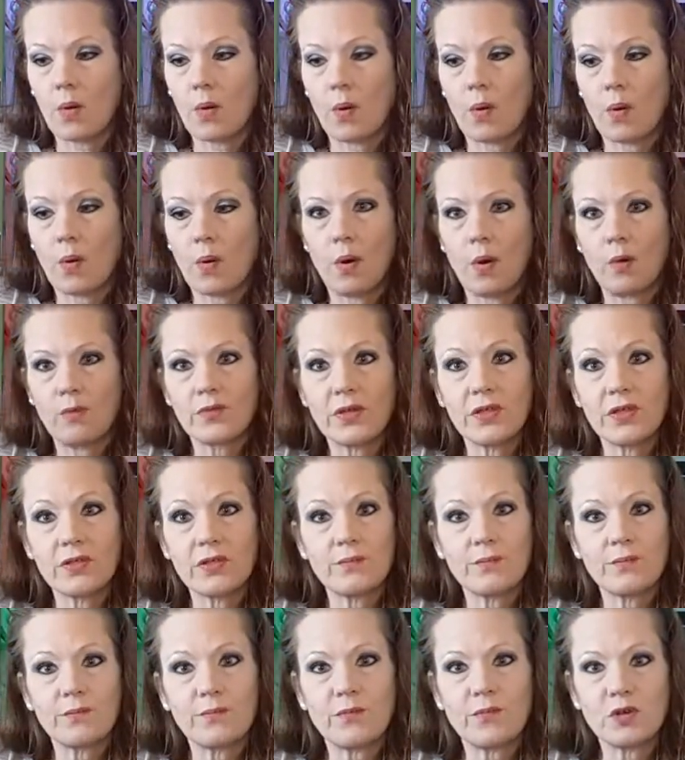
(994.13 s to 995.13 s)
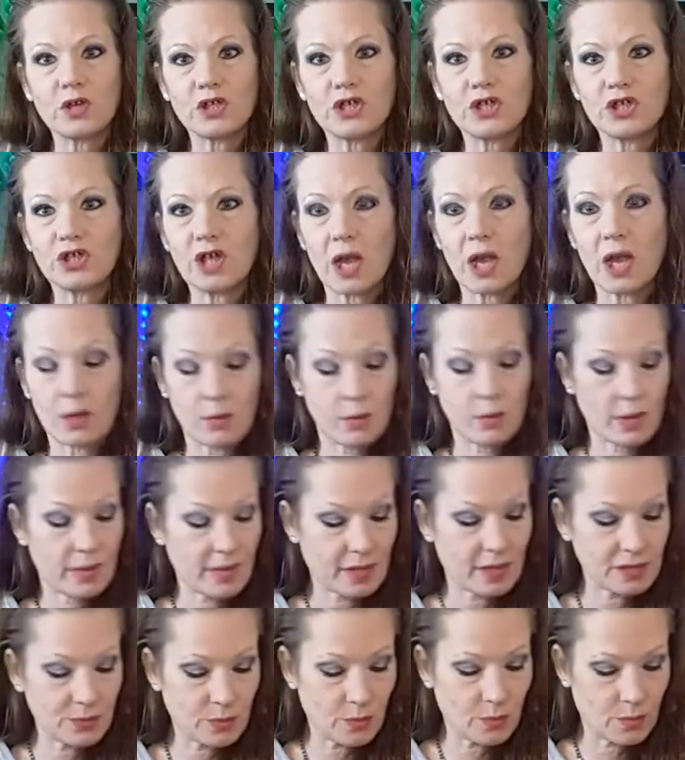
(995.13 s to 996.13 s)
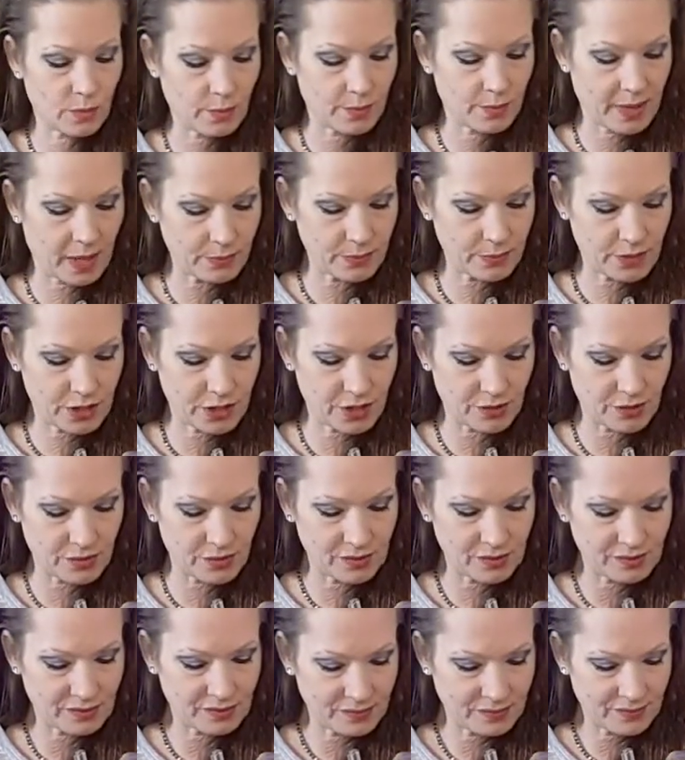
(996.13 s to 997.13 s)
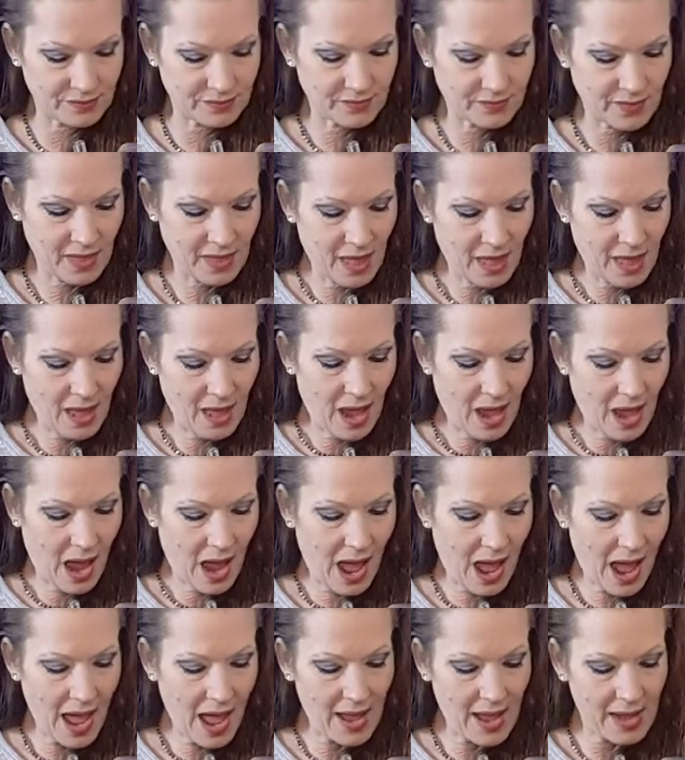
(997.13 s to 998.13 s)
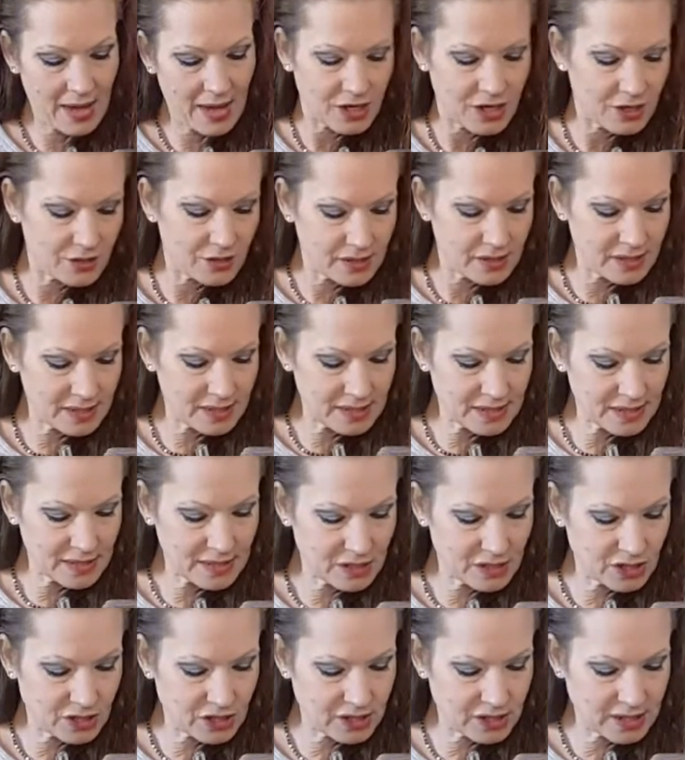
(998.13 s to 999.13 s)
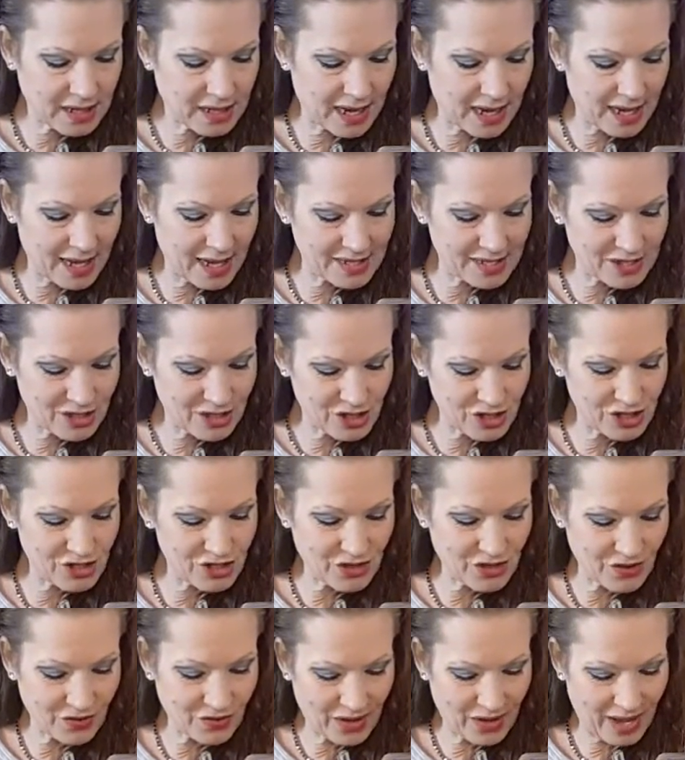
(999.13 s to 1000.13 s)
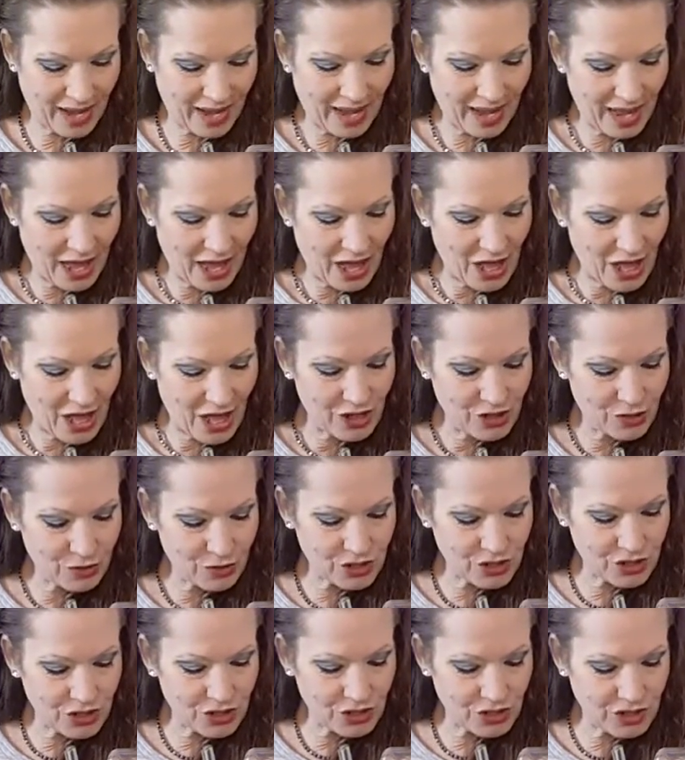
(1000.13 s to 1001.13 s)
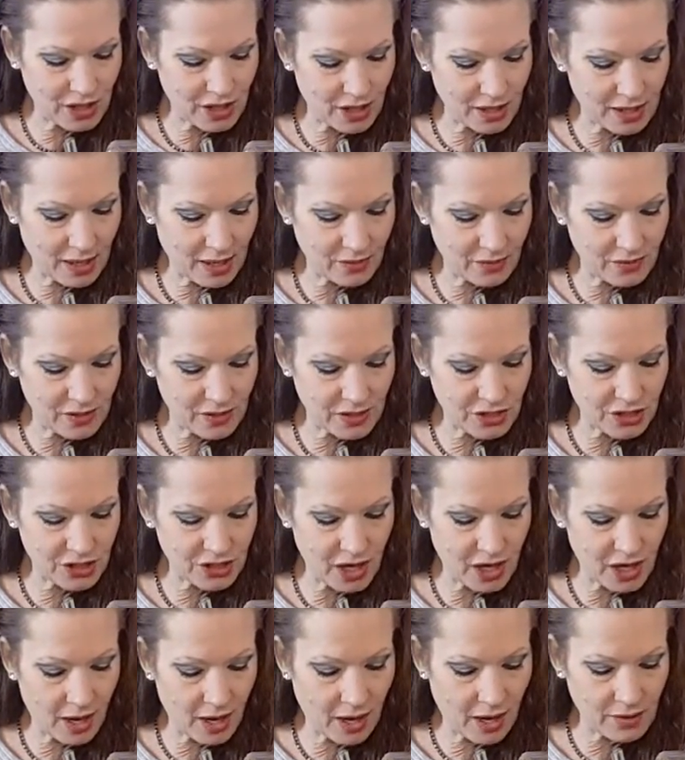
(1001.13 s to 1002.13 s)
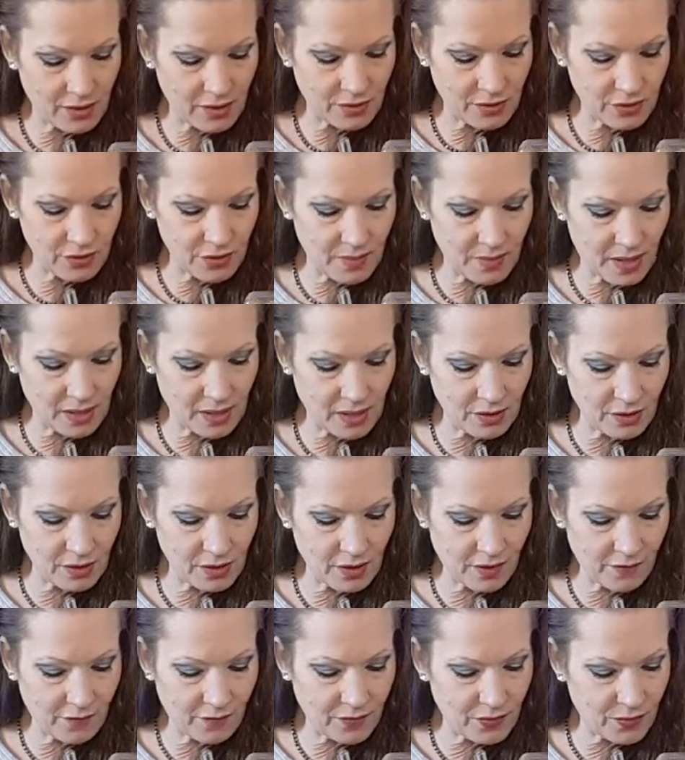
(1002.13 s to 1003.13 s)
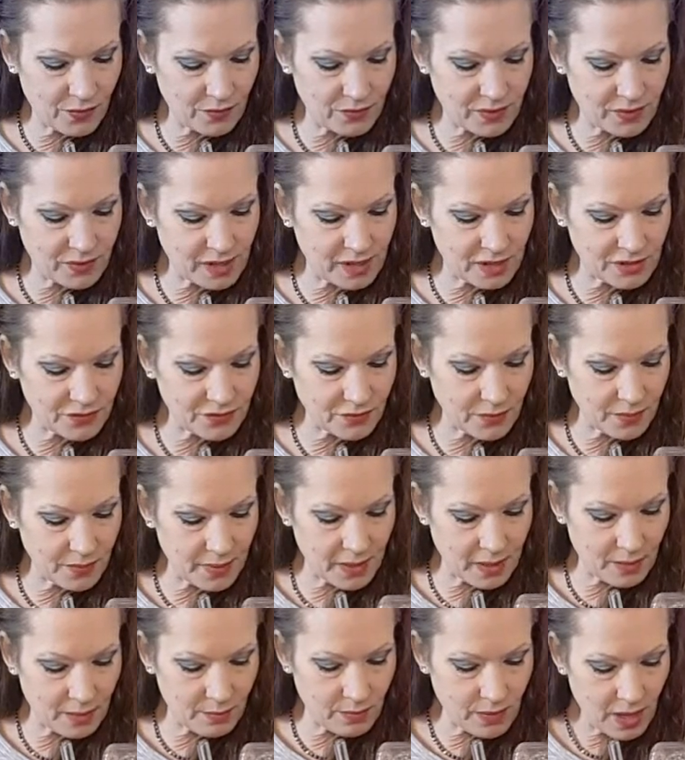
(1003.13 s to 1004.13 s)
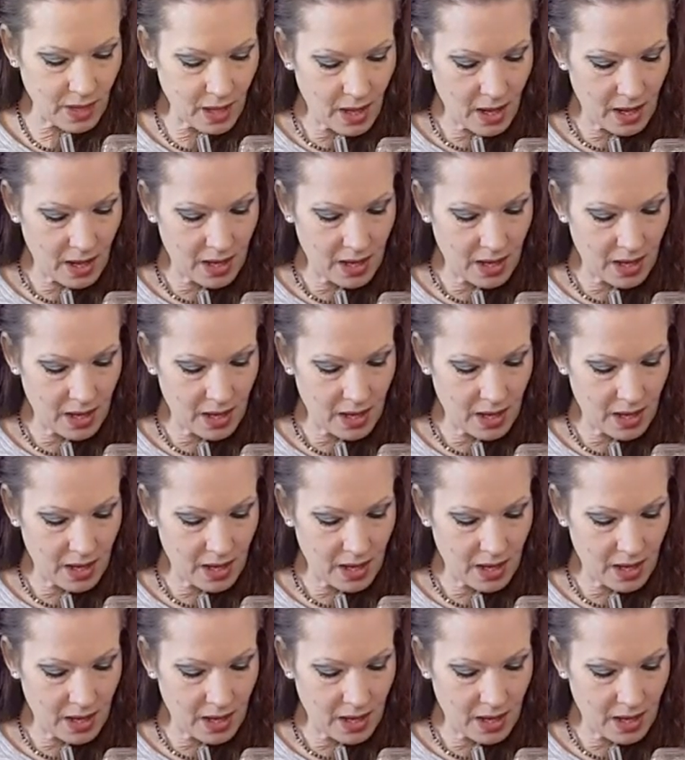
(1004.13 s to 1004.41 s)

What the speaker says: Hopefully the 1st of January, that's what we'll be up to. Hi, Curious. KS, cheers. Okay. You should check out this channel. You may learn a few things from him.